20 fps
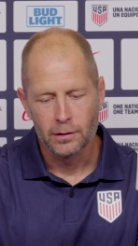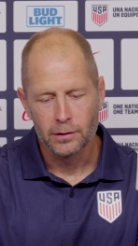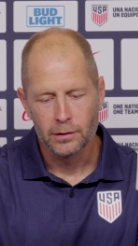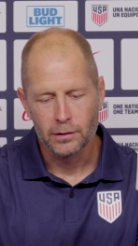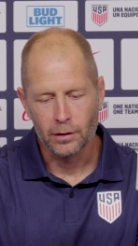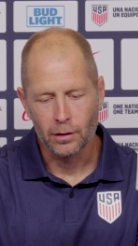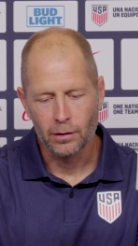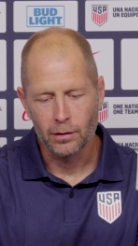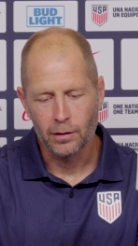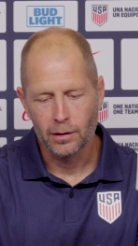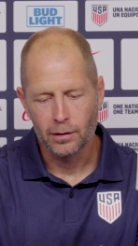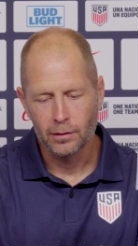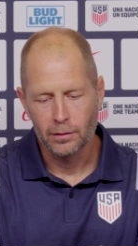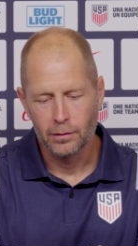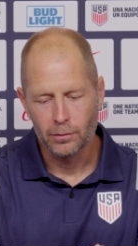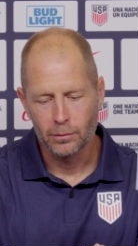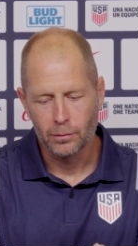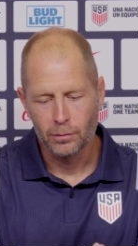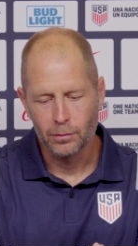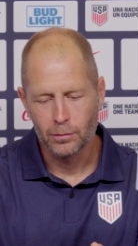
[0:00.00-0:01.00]
So
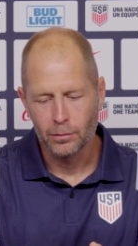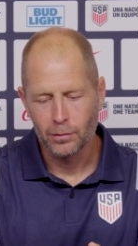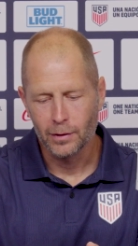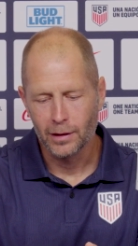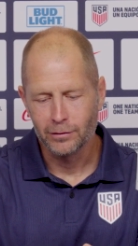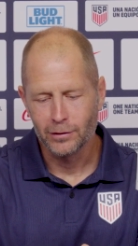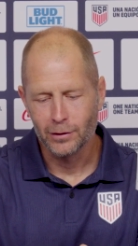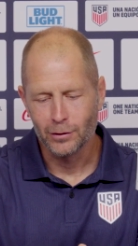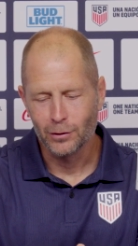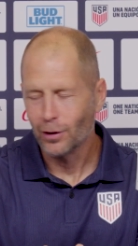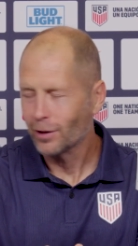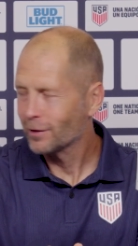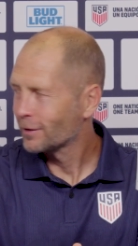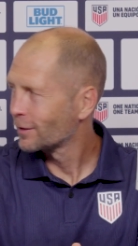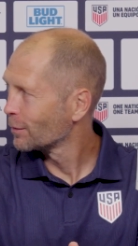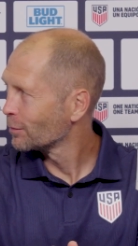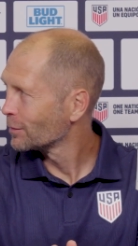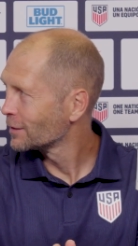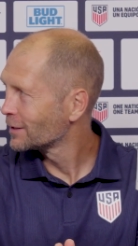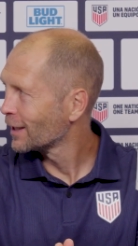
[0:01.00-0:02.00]
we'll have to talk to
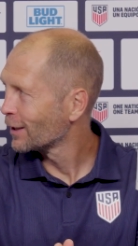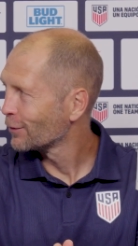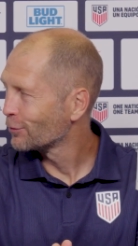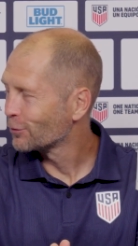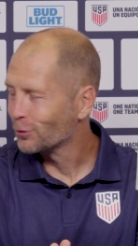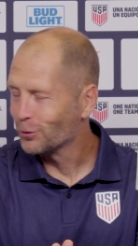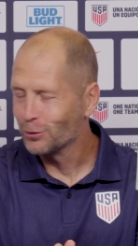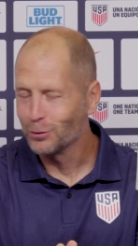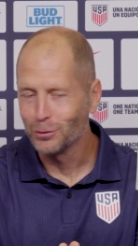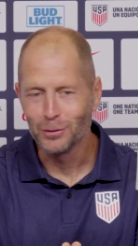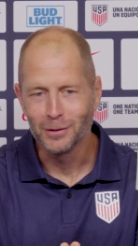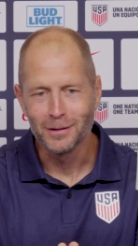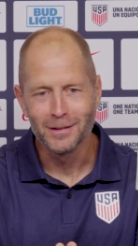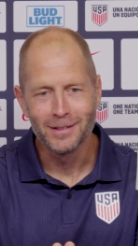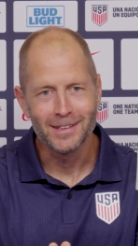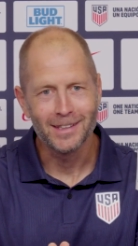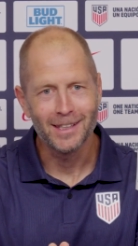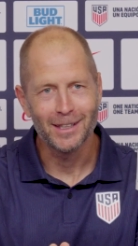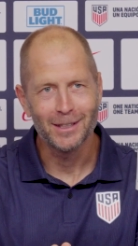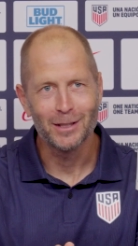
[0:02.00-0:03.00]
them this afternoon,
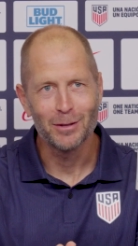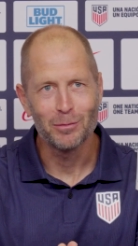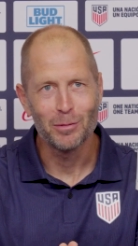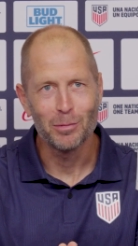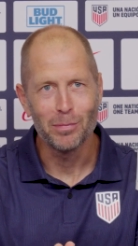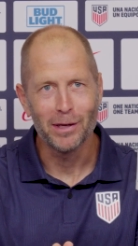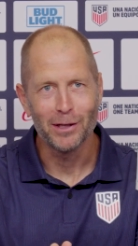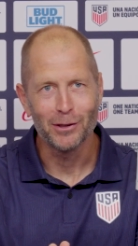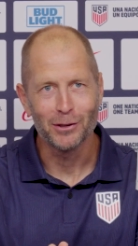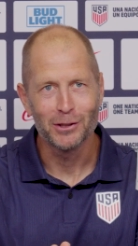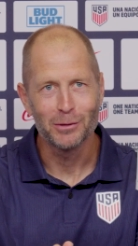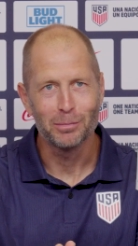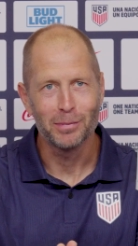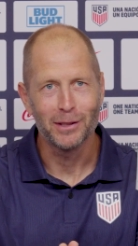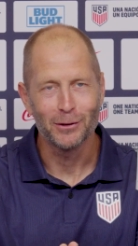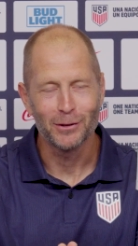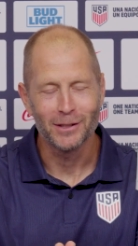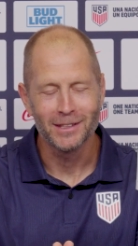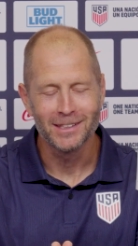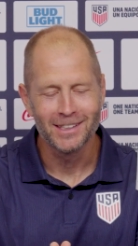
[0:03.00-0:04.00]
get them in better
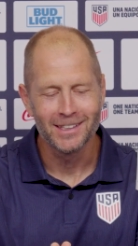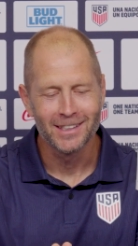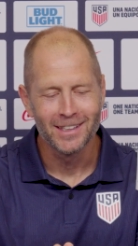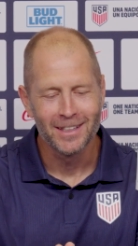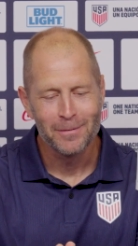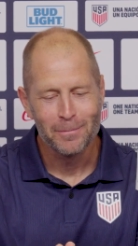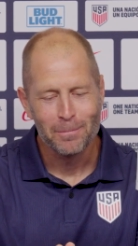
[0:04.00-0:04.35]
spirits.